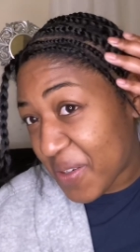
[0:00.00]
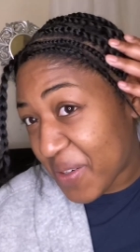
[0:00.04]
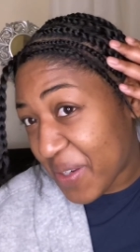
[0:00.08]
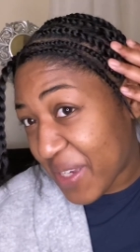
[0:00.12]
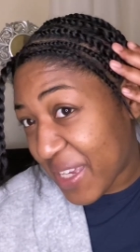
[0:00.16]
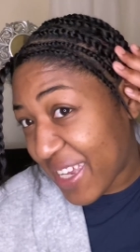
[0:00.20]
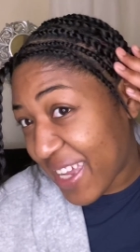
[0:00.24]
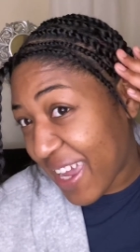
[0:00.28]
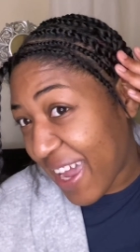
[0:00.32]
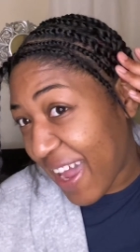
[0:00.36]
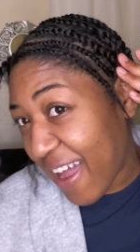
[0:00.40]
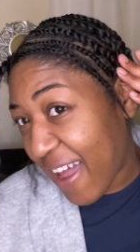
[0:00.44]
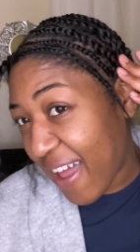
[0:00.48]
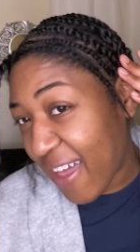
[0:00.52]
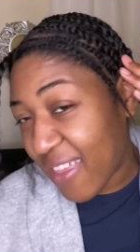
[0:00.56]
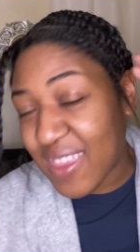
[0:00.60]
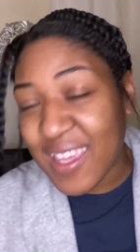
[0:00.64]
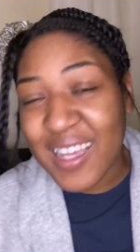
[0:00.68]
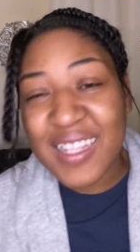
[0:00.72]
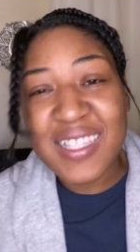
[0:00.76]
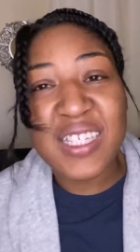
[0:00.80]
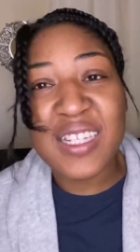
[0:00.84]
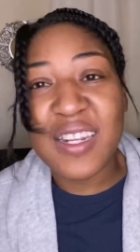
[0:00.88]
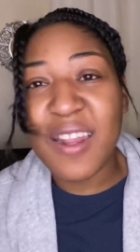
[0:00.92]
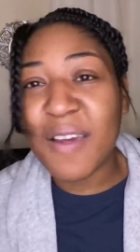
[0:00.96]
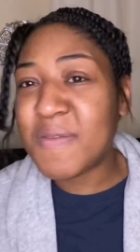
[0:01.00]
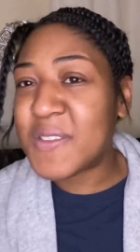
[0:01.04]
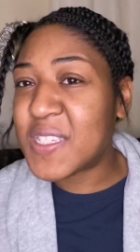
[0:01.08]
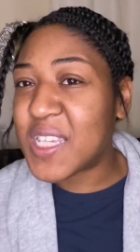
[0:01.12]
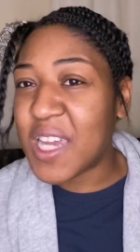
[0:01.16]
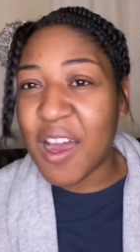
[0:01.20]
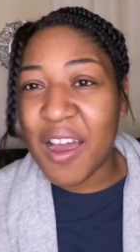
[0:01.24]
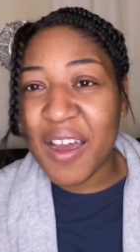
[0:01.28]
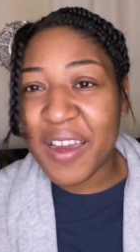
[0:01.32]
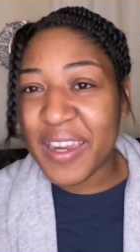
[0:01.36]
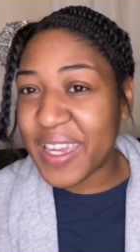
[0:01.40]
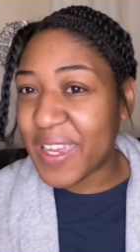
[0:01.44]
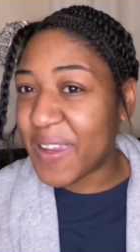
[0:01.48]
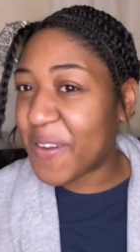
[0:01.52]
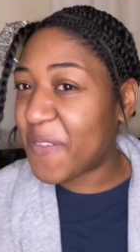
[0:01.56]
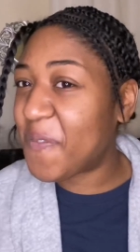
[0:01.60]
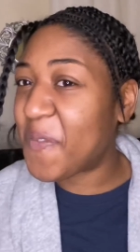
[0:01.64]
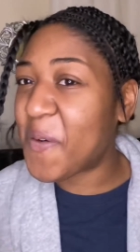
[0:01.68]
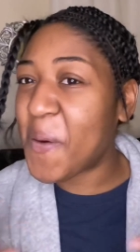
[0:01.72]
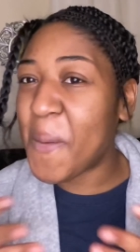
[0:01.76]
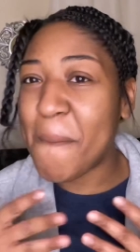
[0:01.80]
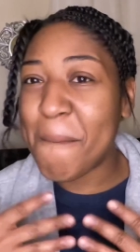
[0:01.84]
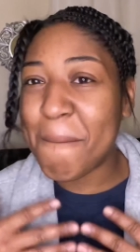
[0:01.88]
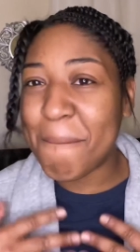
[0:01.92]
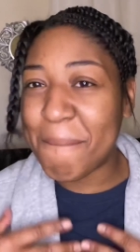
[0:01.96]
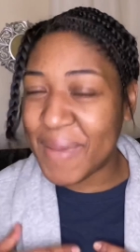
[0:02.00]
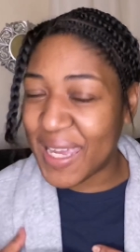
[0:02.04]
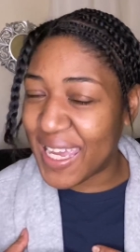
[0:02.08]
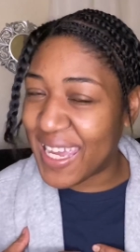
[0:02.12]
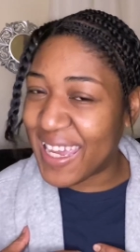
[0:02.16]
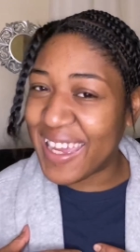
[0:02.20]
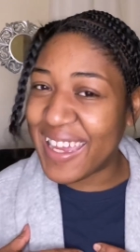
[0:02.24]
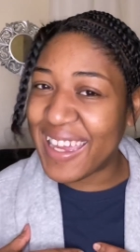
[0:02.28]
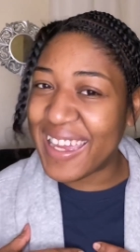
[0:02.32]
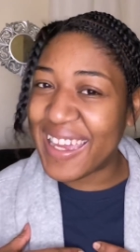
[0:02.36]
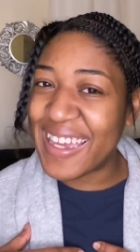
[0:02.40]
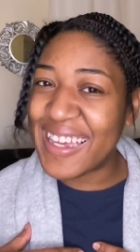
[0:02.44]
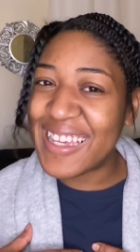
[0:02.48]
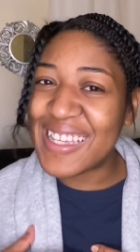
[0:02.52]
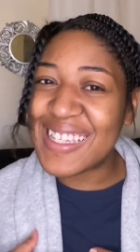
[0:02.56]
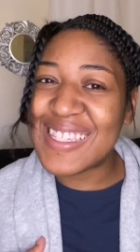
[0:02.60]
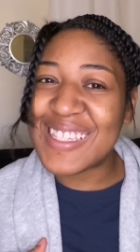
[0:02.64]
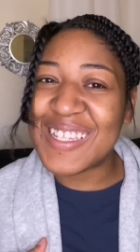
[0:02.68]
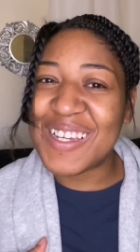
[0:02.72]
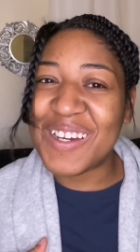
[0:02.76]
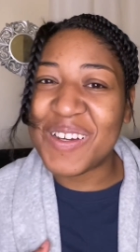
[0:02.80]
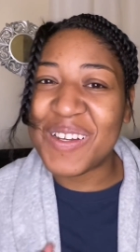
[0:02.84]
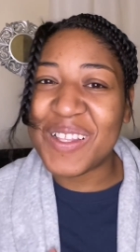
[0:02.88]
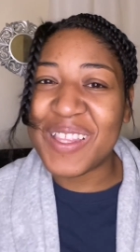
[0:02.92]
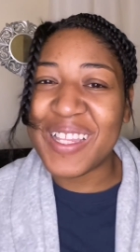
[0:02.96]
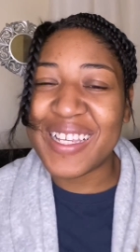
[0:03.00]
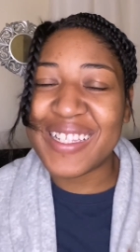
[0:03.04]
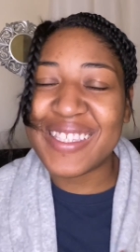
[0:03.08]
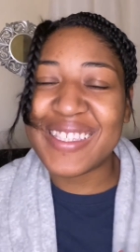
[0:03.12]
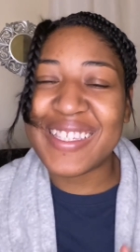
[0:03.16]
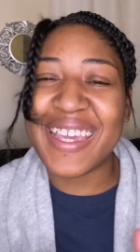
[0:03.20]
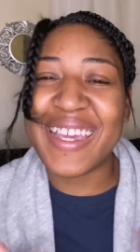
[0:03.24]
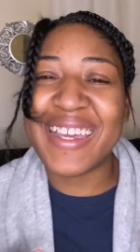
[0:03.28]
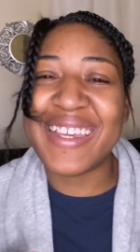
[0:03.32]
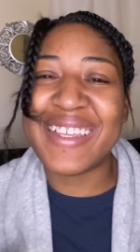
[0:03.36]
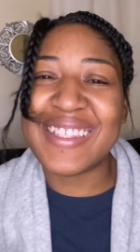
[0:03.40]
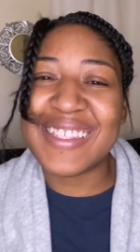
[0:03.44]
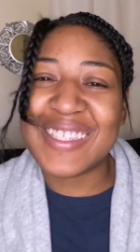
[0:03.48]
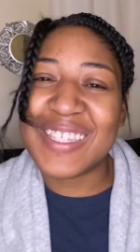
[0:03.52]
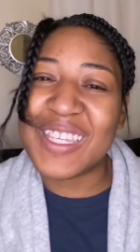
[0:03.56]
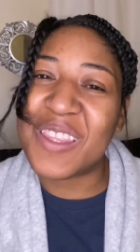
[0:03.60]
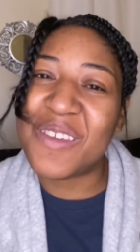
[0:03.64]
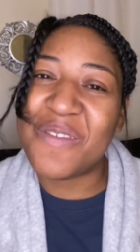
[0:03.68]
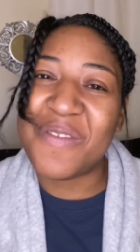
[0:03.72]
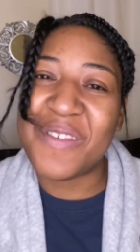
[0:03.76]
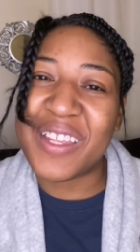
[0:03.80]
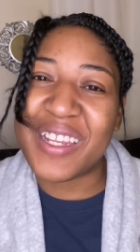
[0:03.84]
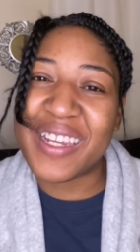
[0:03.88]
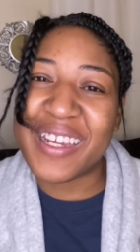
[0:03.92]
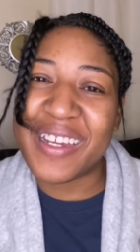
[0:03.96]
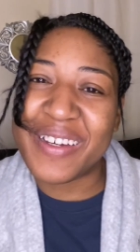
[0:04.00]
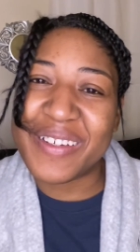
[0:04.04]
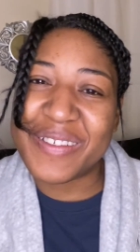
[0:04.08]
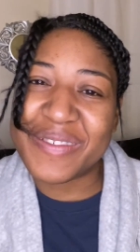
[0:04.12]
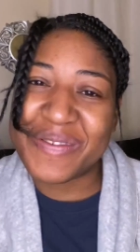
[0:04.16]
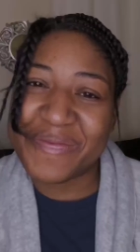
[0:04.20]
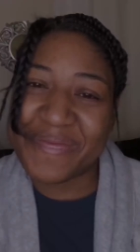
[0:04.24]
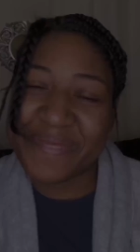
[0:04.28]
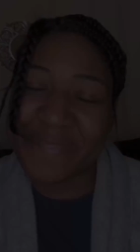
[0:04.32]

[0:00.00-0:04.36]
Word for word: yeah, that's enough talking from me. So let's get into the video.